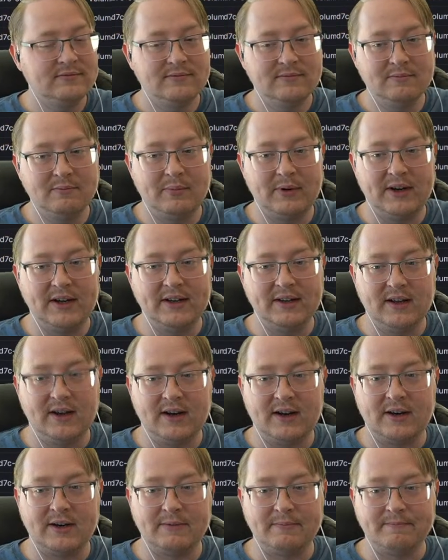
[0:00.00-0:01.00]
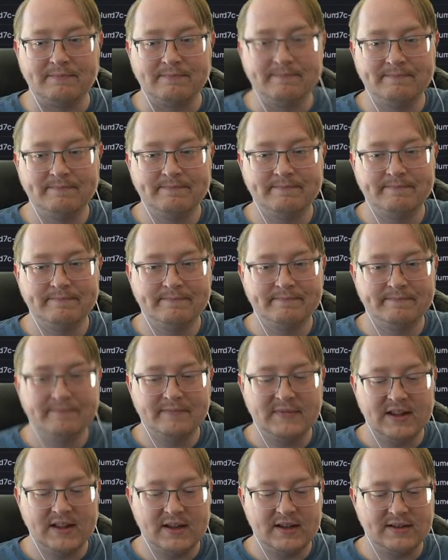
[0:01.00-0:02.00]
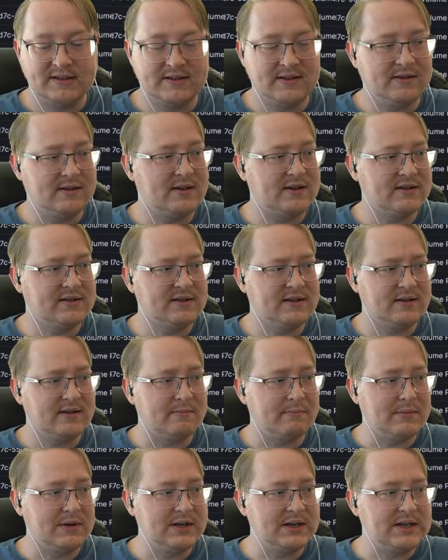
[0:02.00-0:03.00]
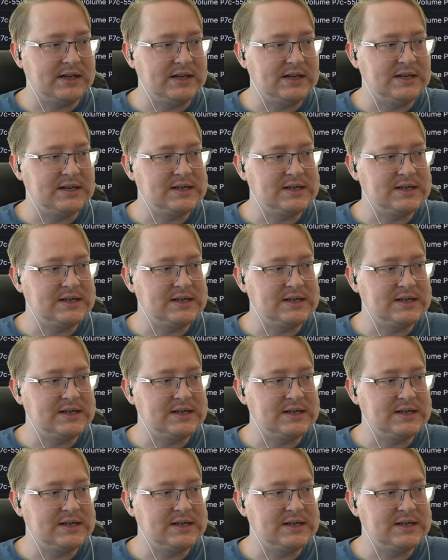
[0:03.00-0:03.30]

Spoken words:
but they still lost all the money.